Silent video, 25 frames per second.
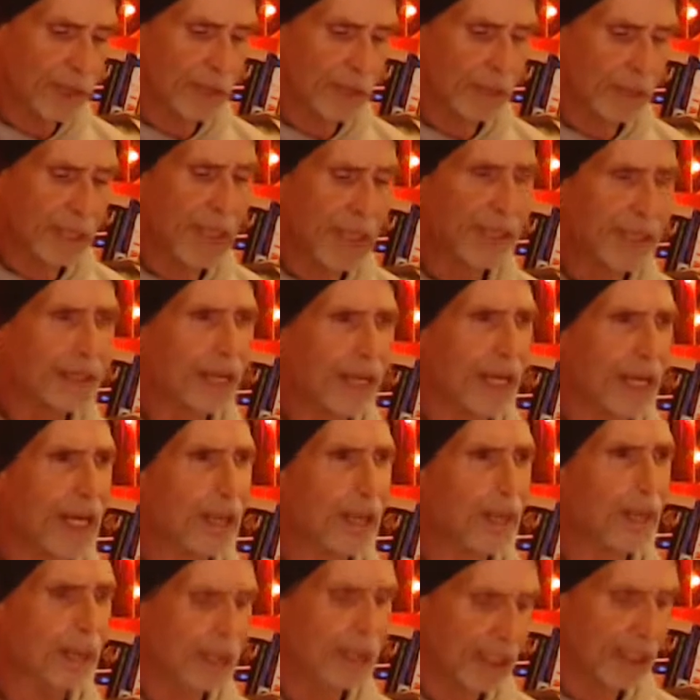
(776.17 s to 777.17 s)
trying to make
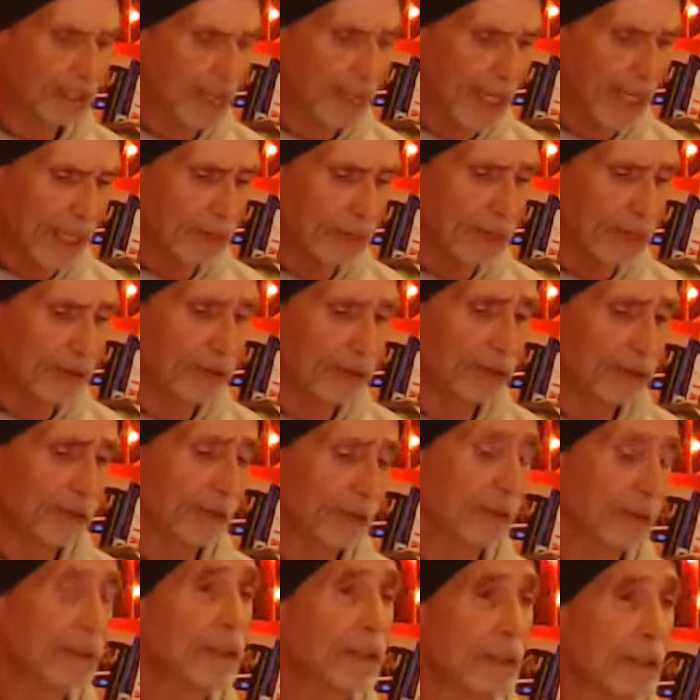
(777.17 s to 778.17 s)
time. I mean, time
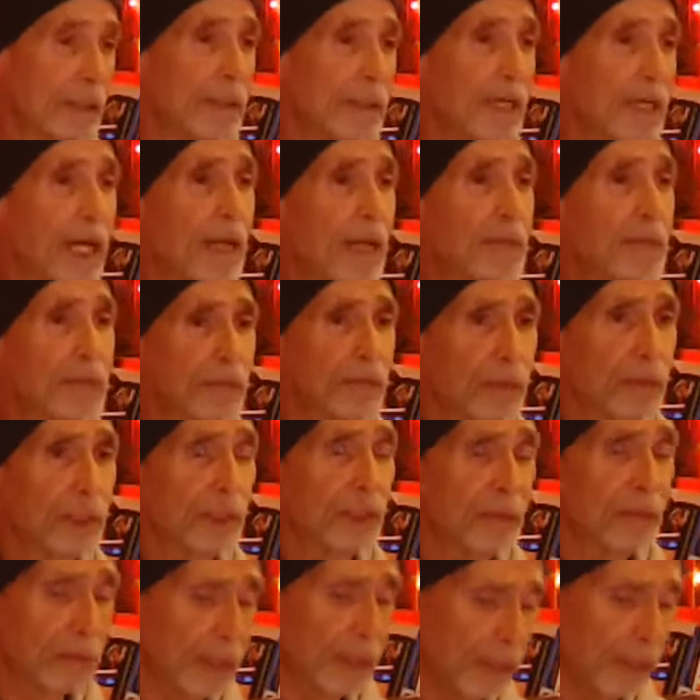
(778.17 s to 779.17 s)
is
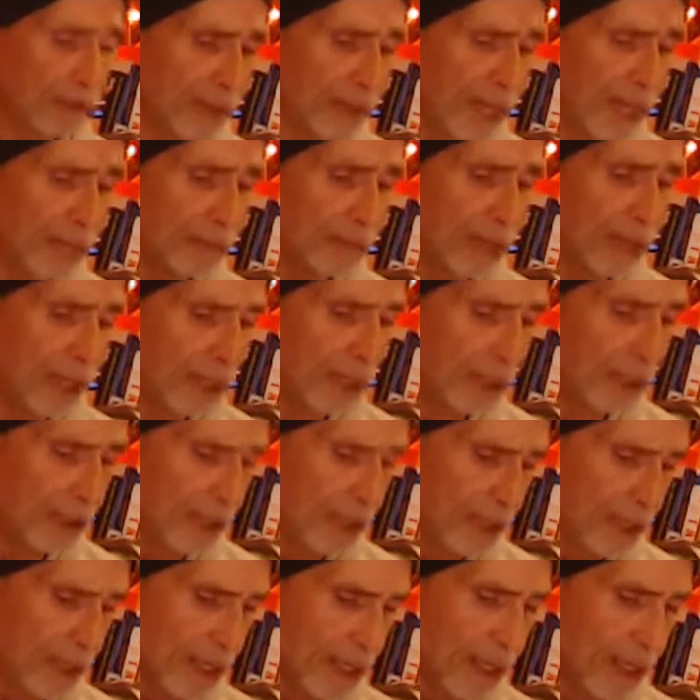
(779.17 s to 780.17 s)
what it's at, man.
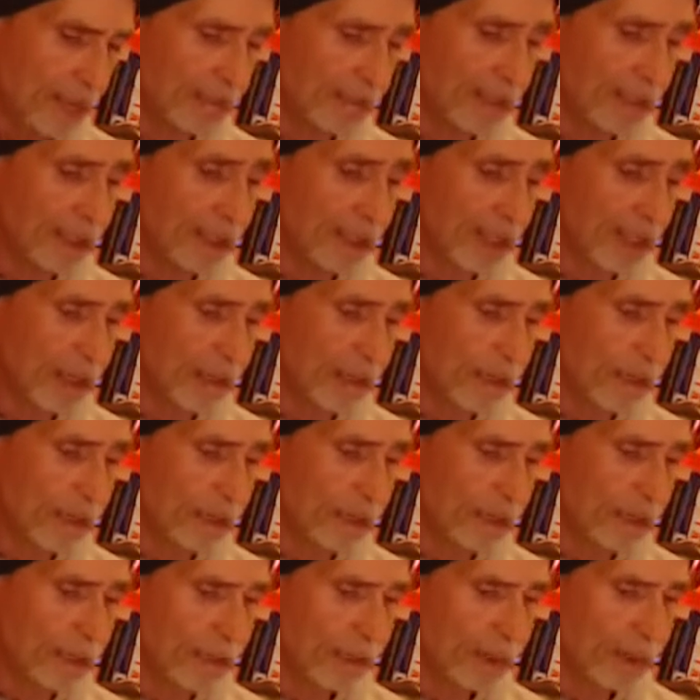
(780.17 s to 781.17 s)
And right now
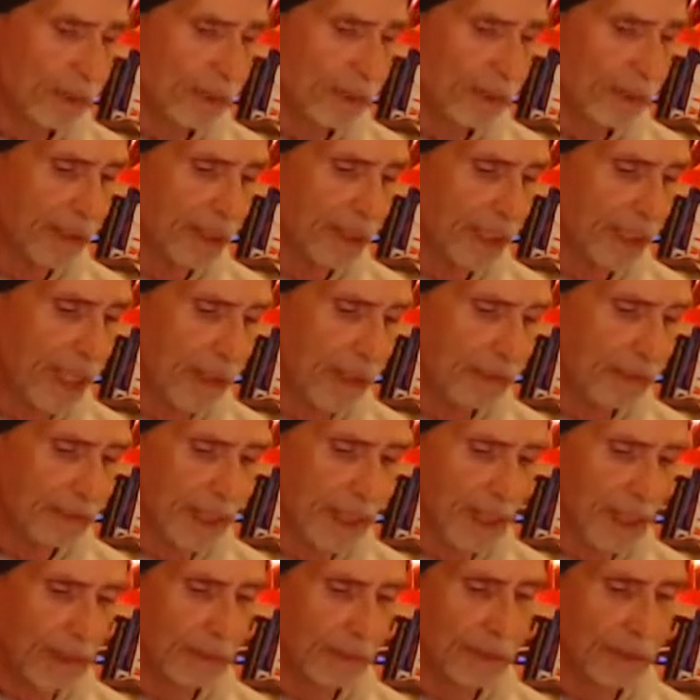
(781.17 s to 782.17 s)
we're on the
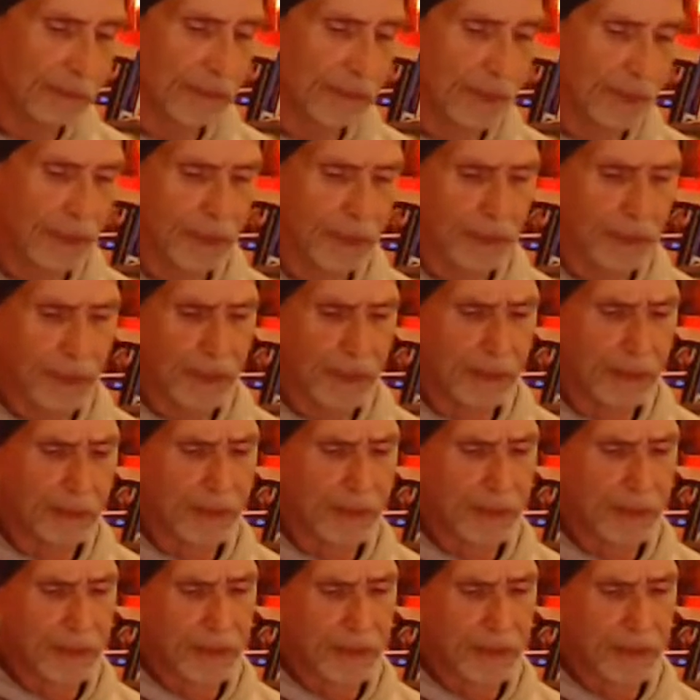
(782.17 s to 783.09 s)
countdown. We're on the